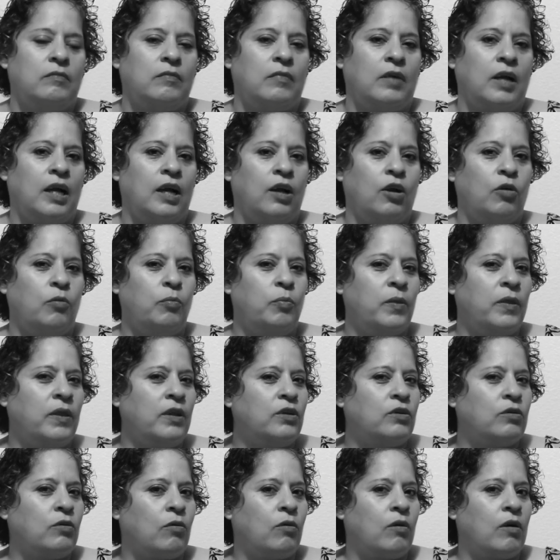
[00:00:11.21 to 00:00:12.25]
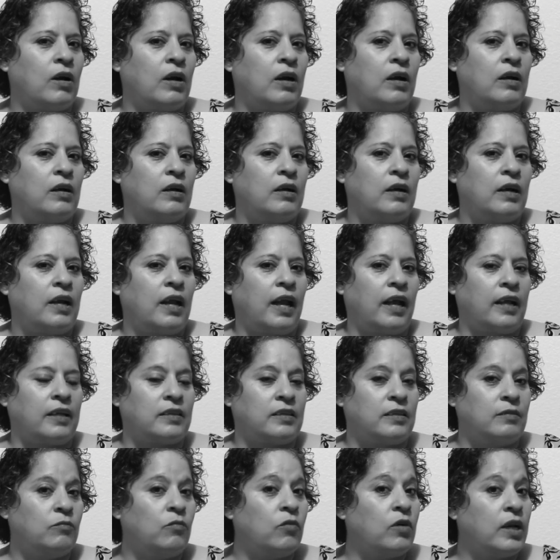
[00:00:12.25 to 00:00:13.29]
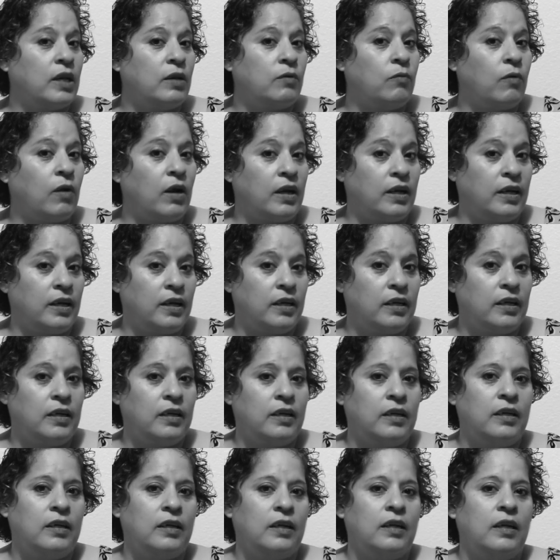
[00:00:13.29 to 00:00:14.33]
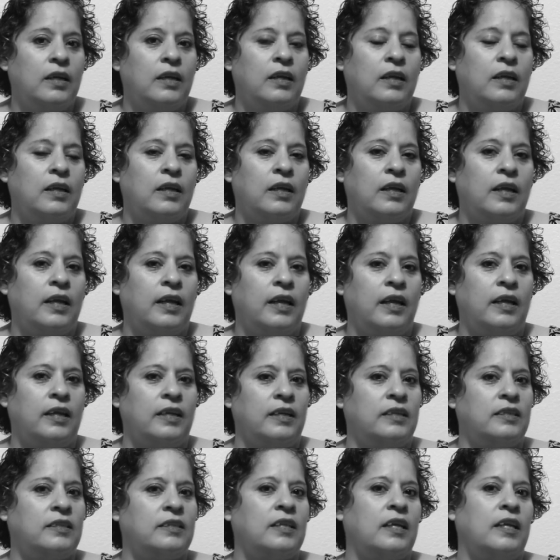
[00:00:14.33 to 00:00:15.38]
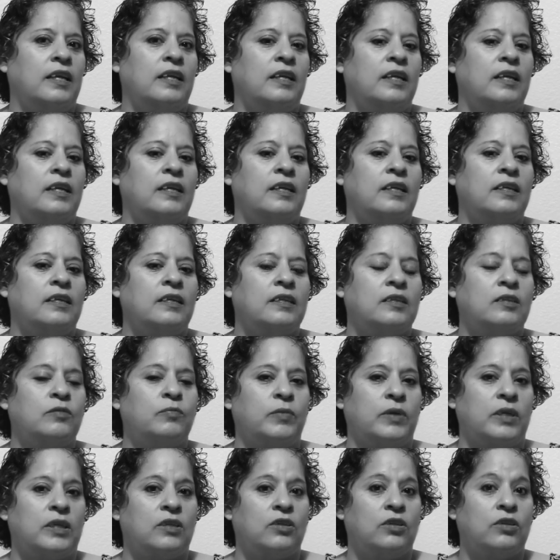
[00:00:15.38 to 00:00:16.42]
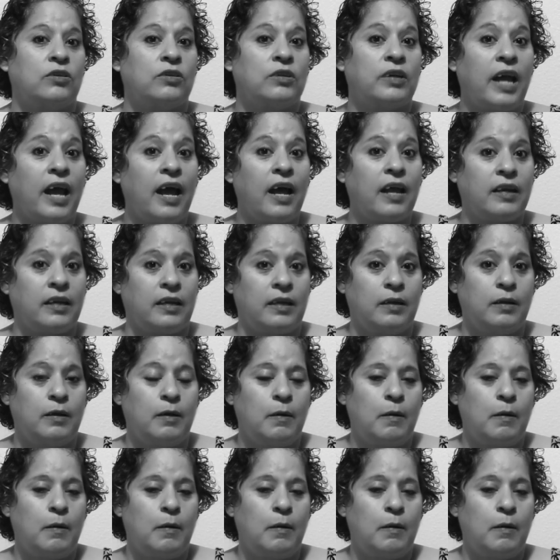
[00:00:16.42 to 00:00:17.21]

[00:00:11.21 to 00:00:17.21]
I opened the door, asked him what he wanted, and he said he needed to speak to your daddy.